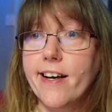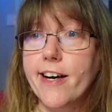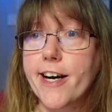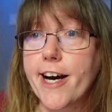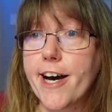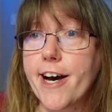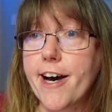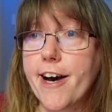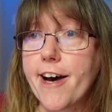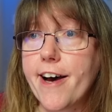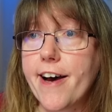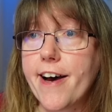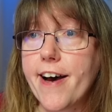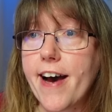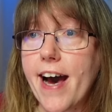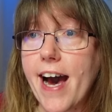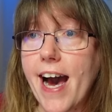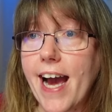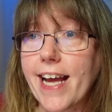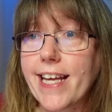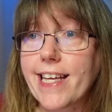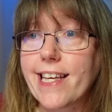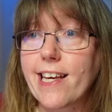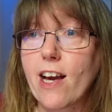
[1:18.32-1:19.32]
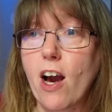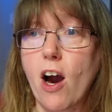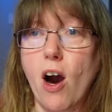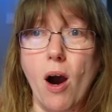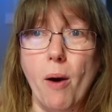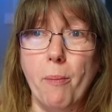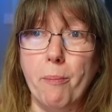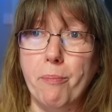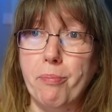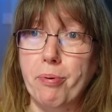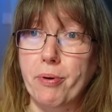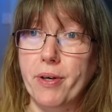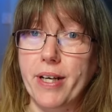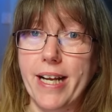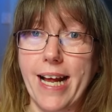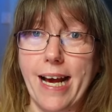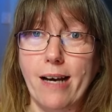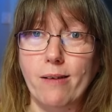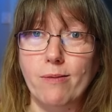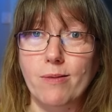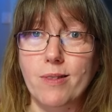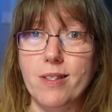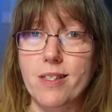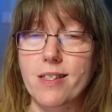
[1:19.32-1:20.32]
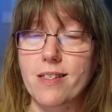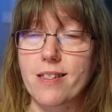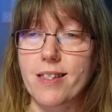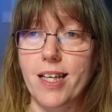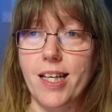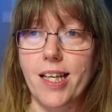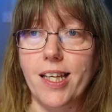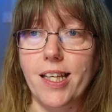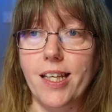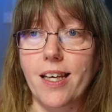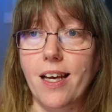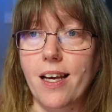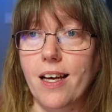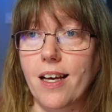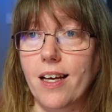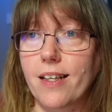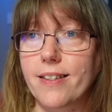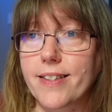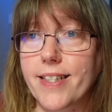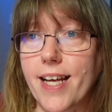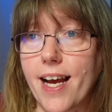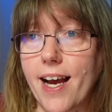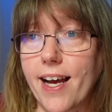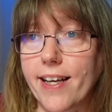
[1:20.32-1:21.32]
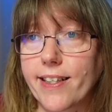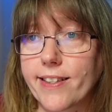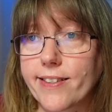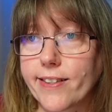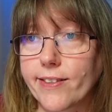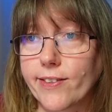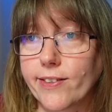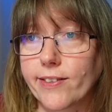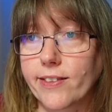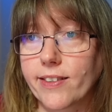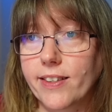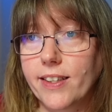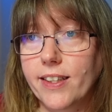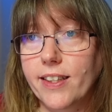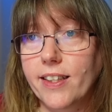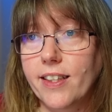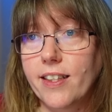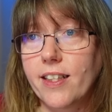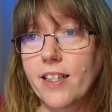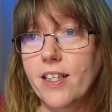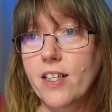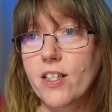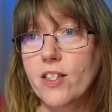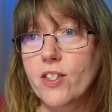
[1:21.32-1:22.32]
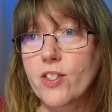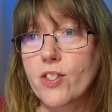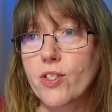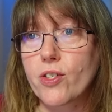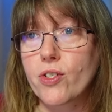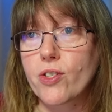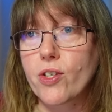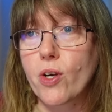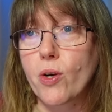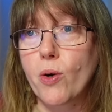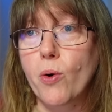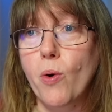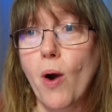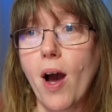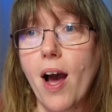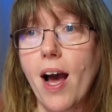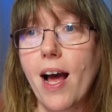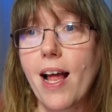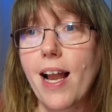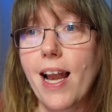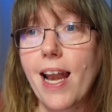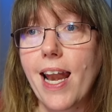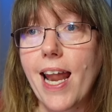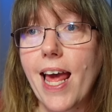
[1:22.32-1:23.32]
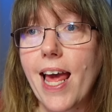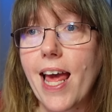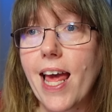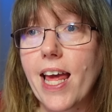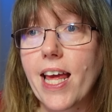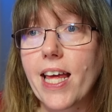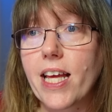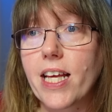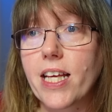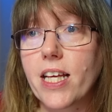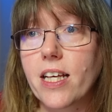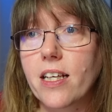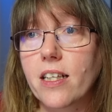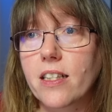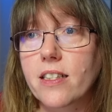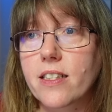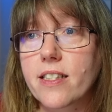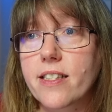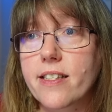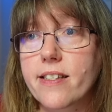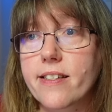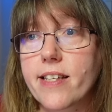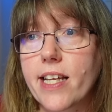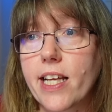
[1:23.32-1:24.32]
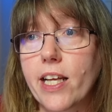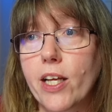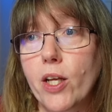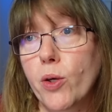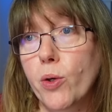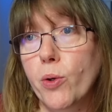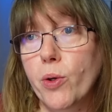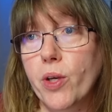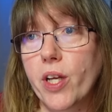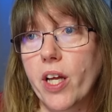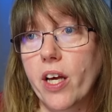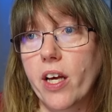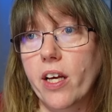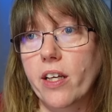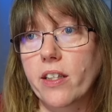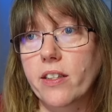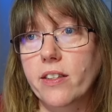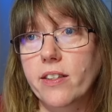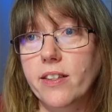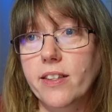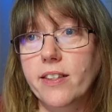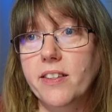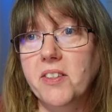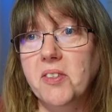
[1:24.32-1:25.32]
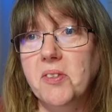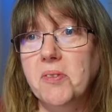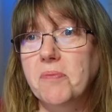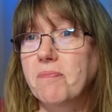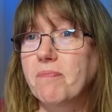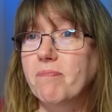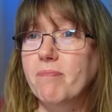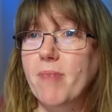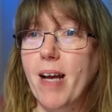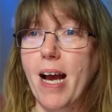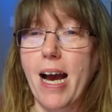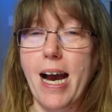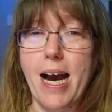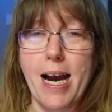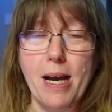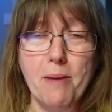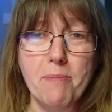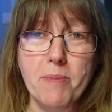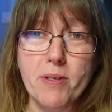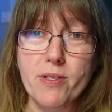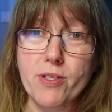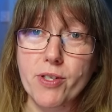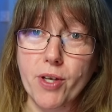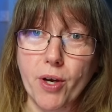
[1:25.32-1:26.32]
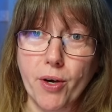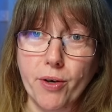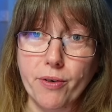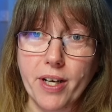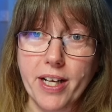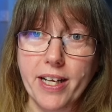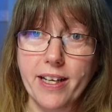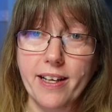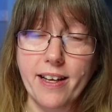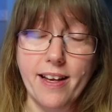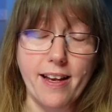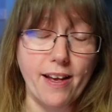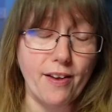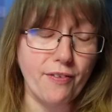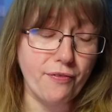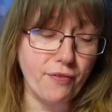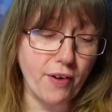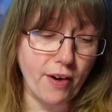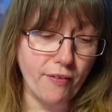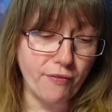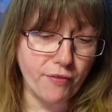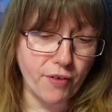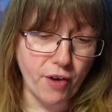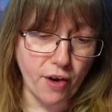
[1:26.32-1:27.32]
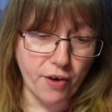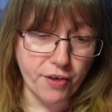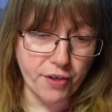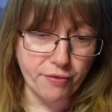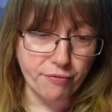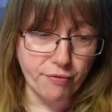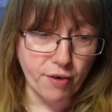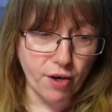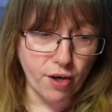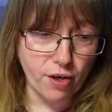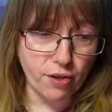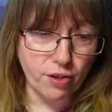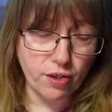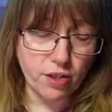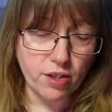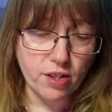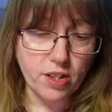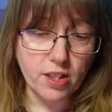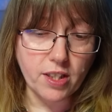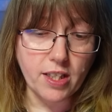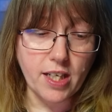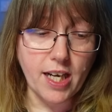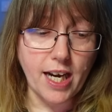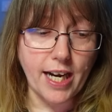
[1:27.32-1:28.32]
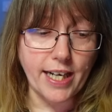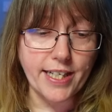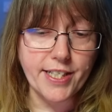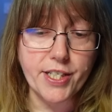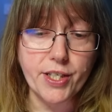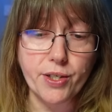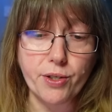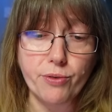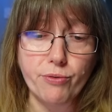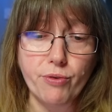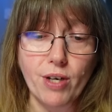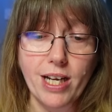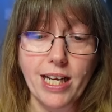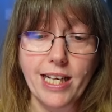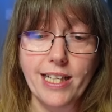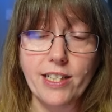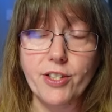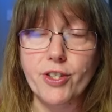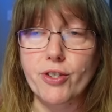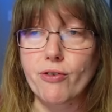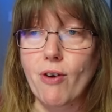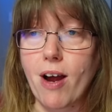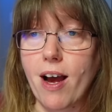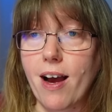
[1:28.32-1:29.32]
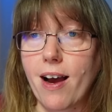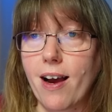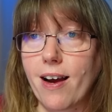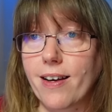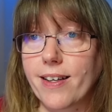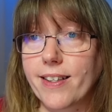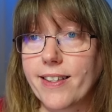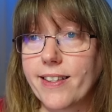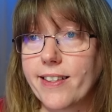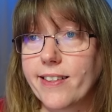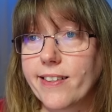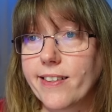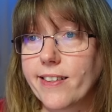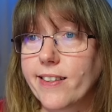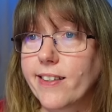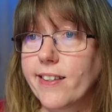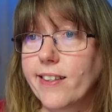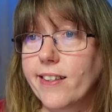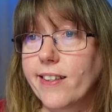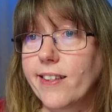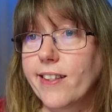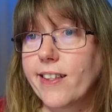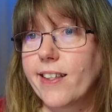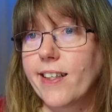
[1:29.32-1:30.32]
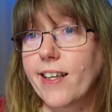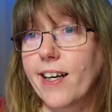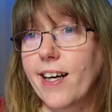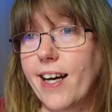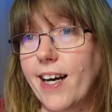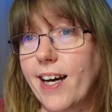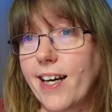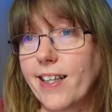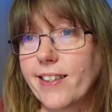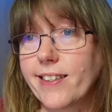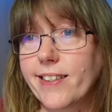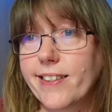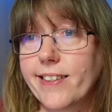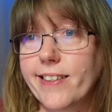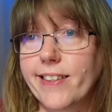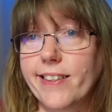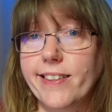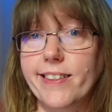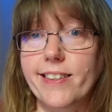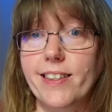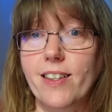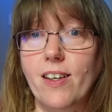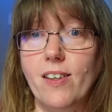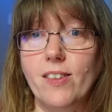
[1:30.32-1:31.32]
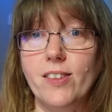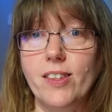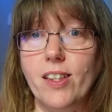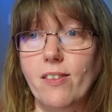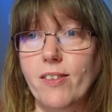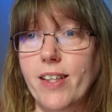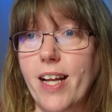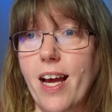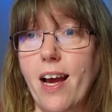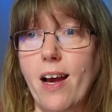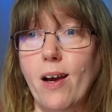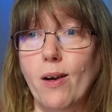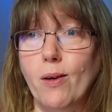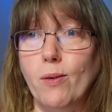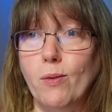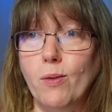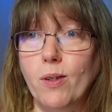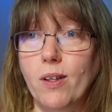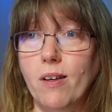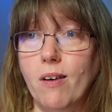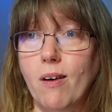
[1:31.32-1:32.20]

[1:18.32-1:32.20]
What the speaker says: I can't pronounce the title. Soarele Siluna. I'm sorry if I've got it wrong. I do really try. I don't know.